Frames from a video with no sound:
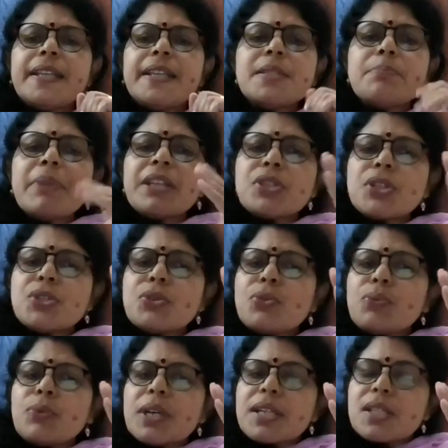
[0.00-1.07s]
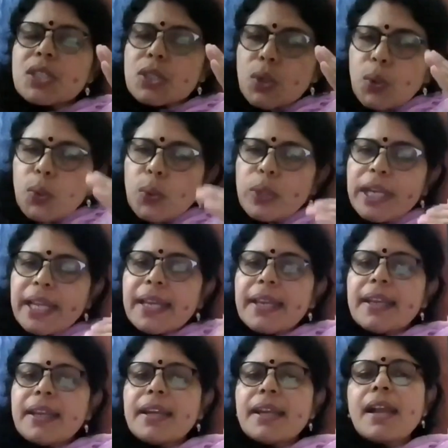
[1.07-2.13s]
It's better to work
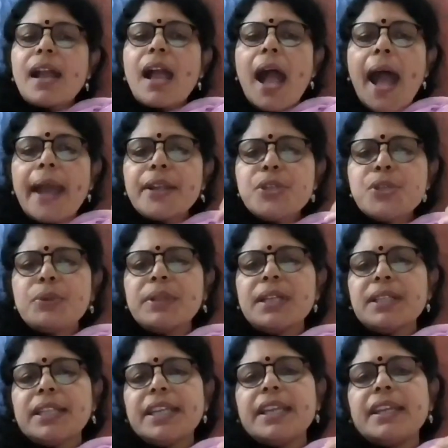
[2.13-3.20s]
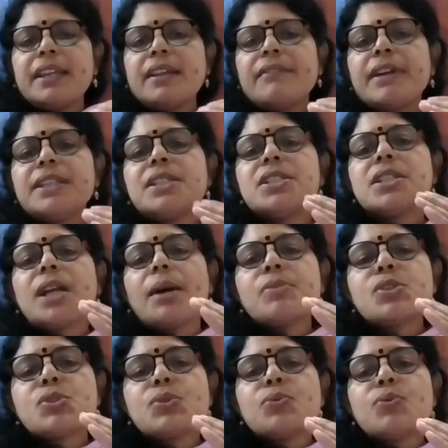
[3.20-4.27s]
slowly and surely when it
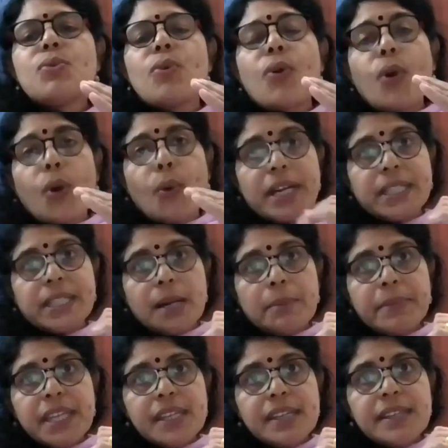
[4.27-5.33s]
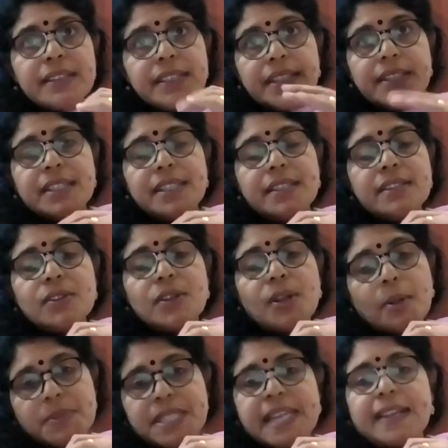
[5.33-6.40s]
comes to overcoming career
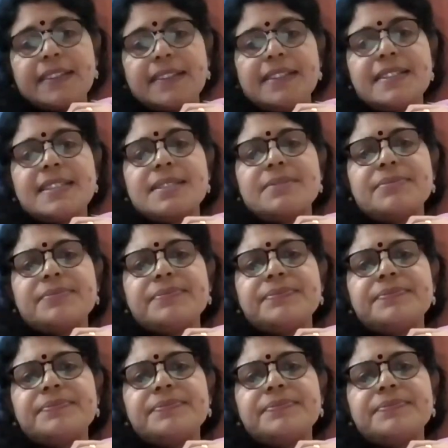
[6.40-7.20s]
obstacles.